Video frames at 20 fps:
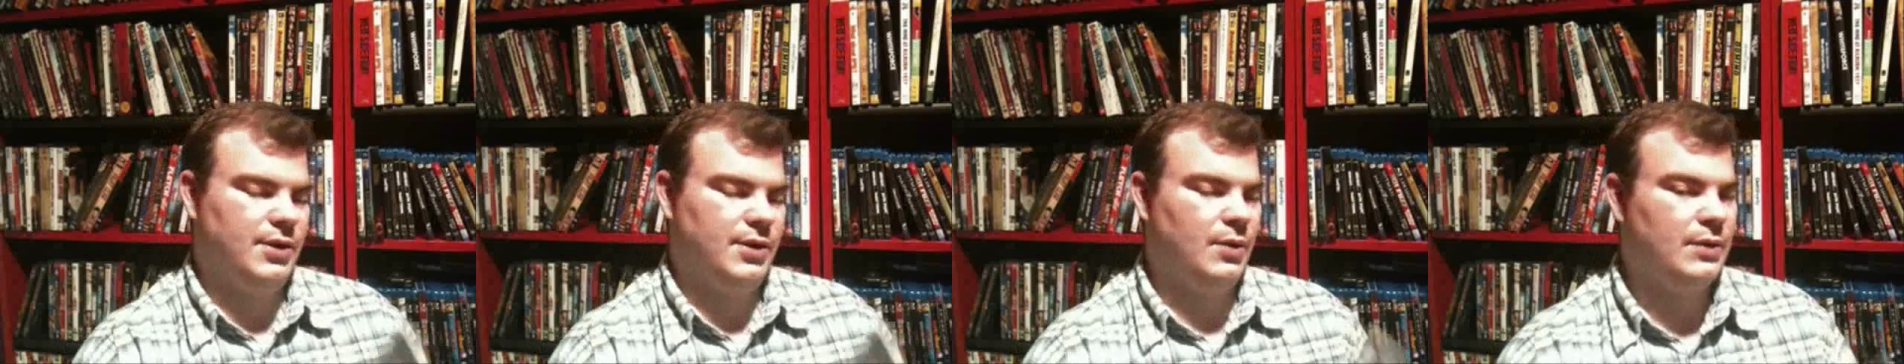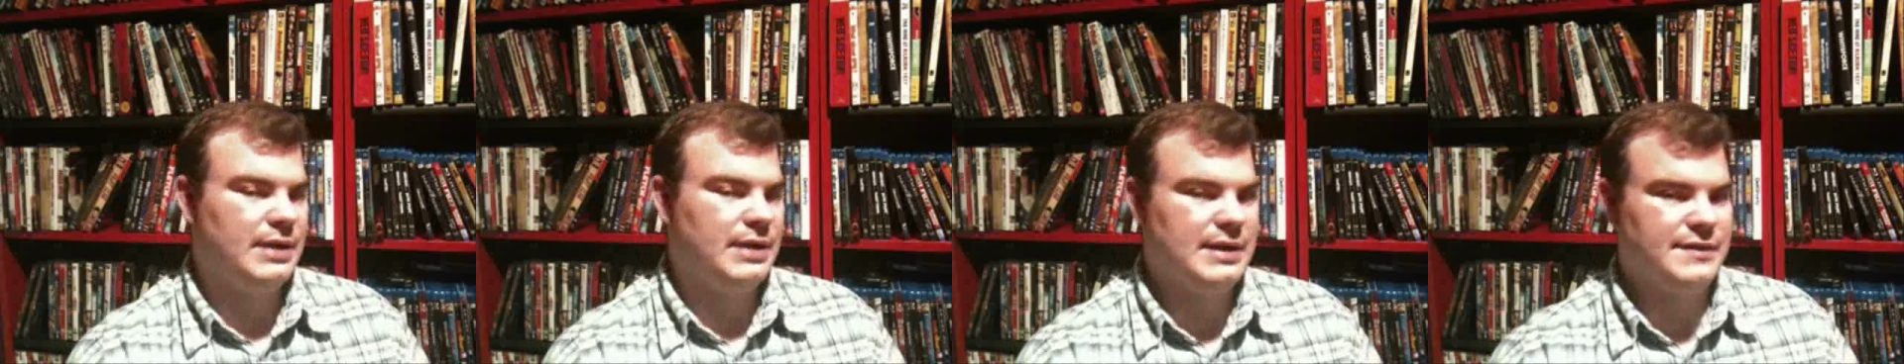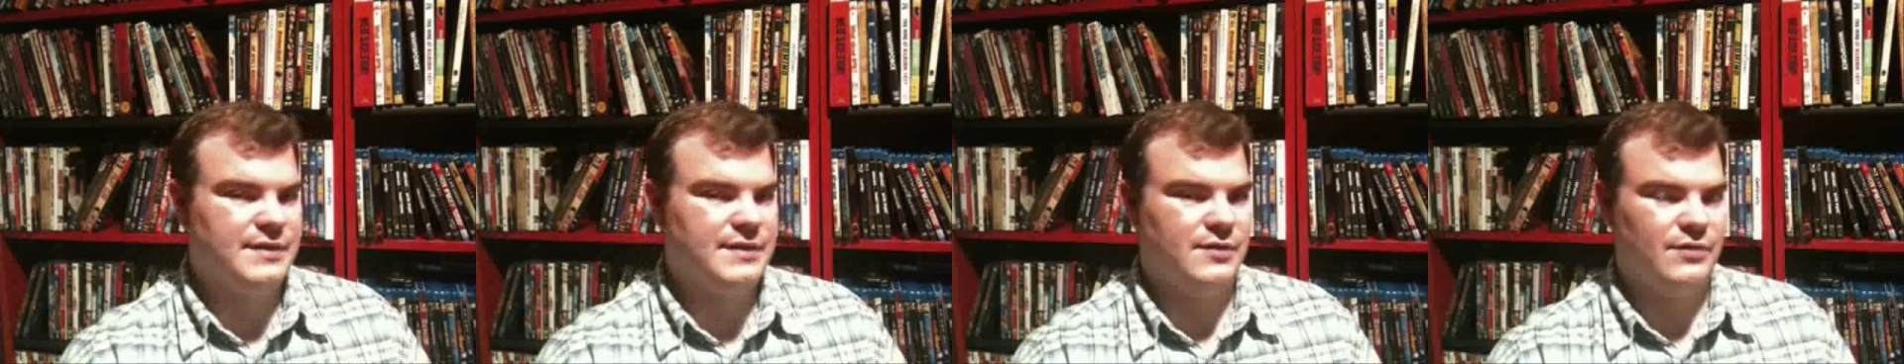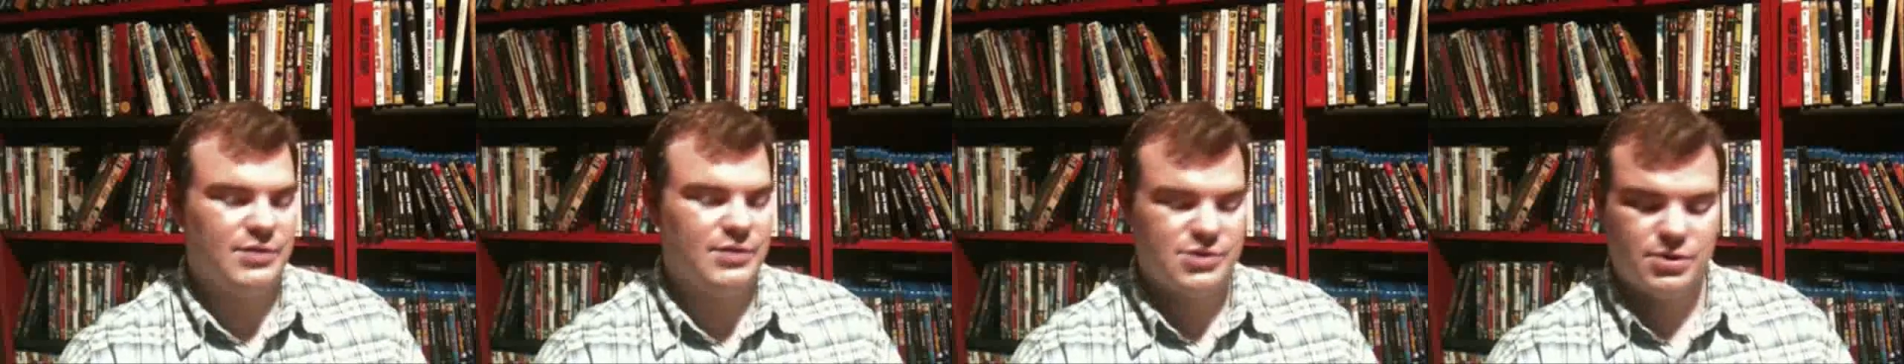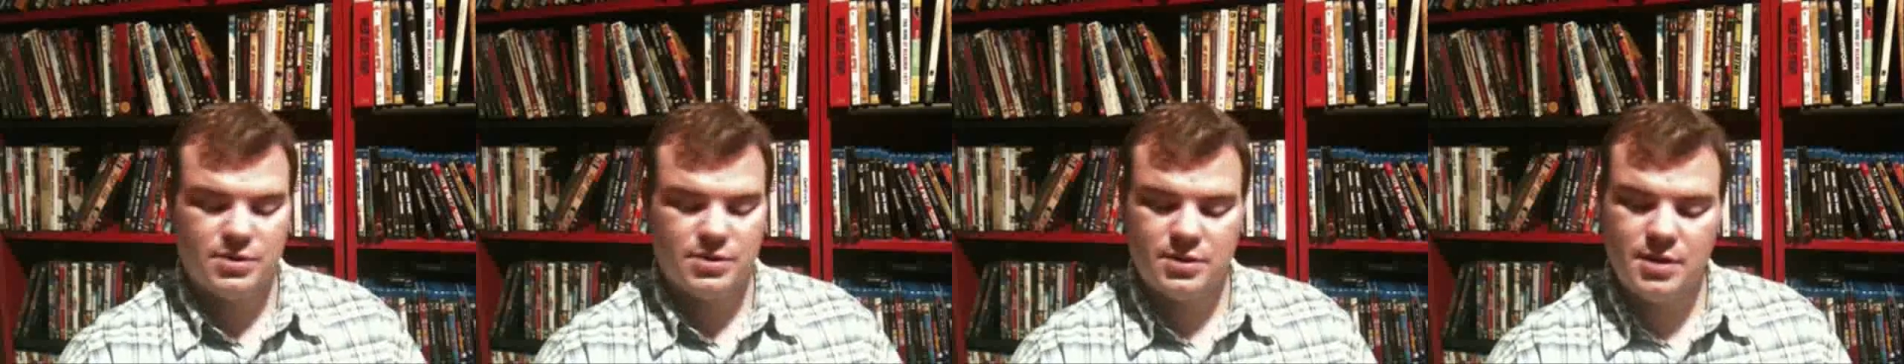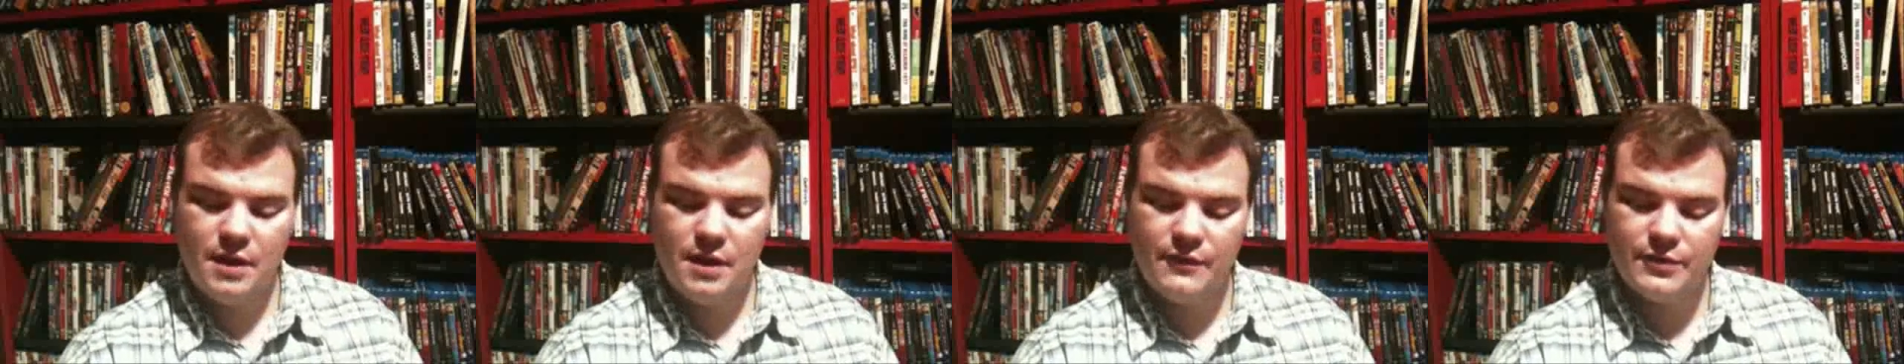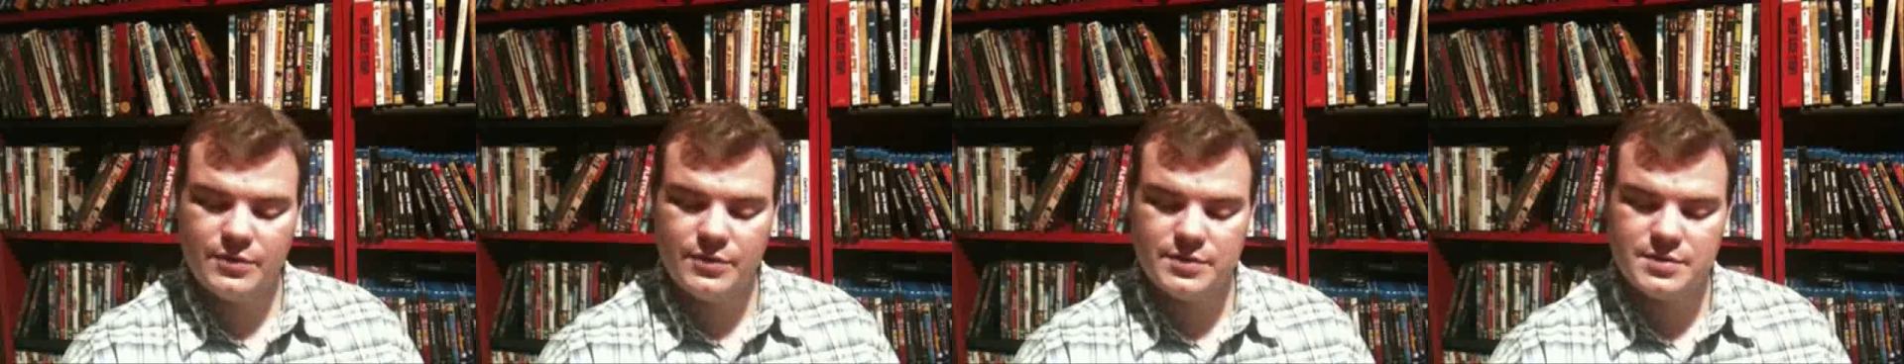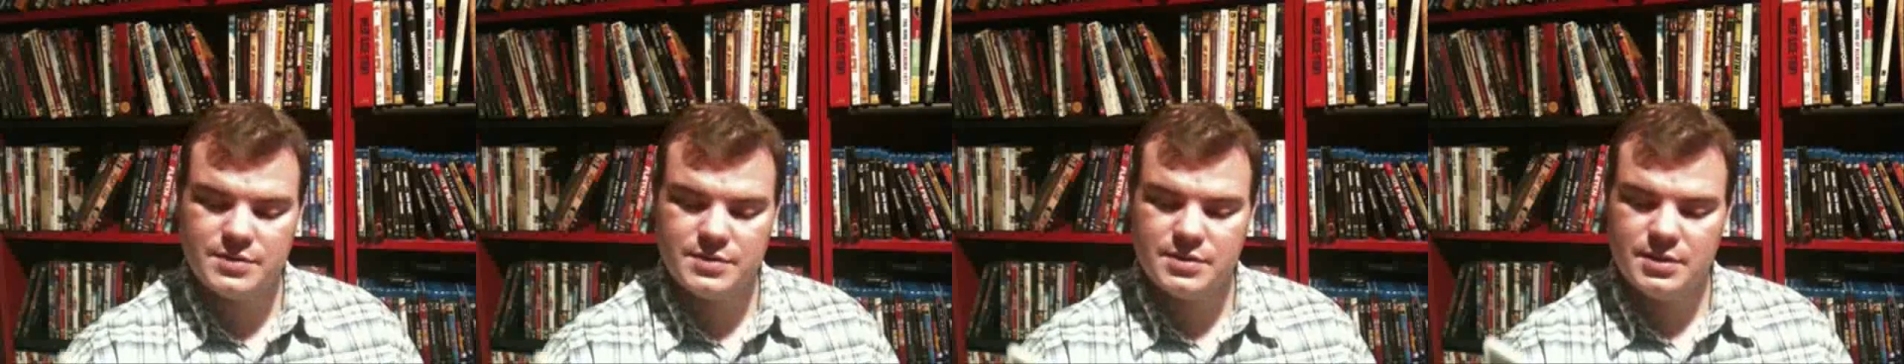you don't get the original
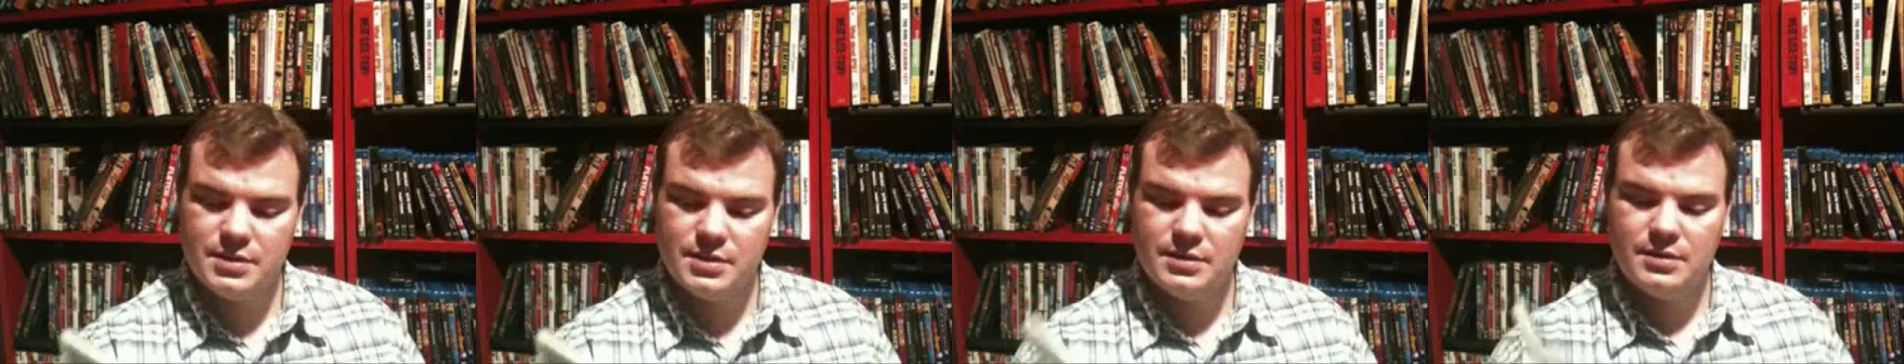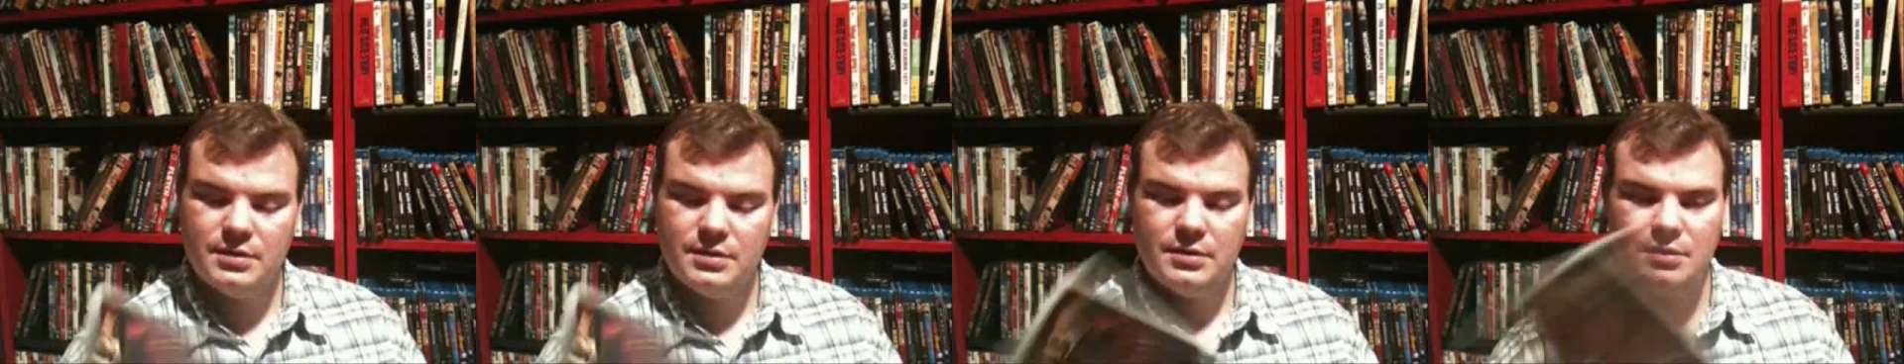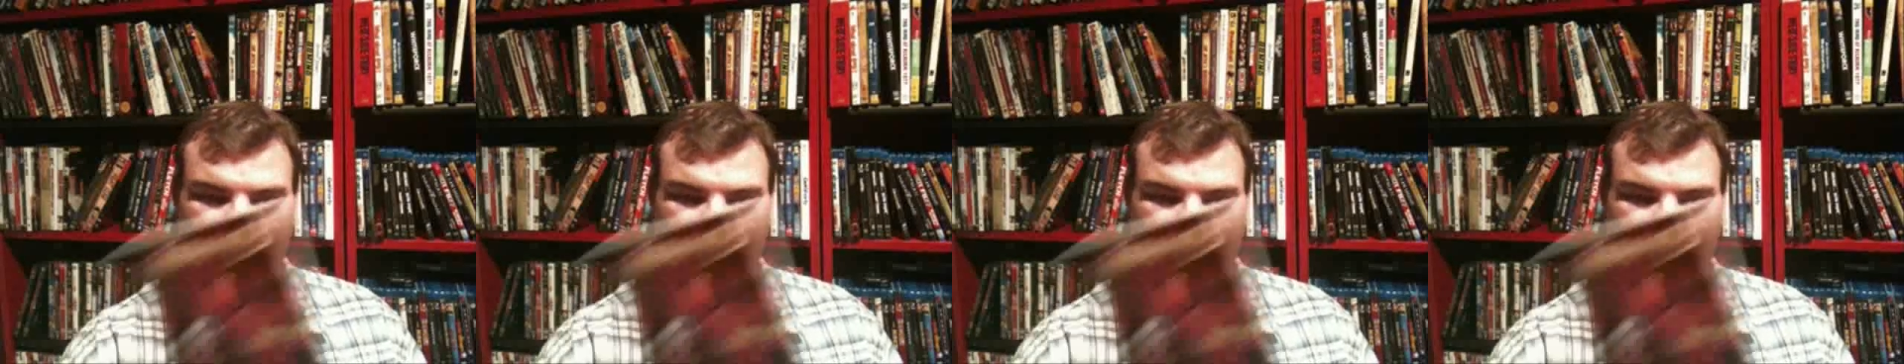covers.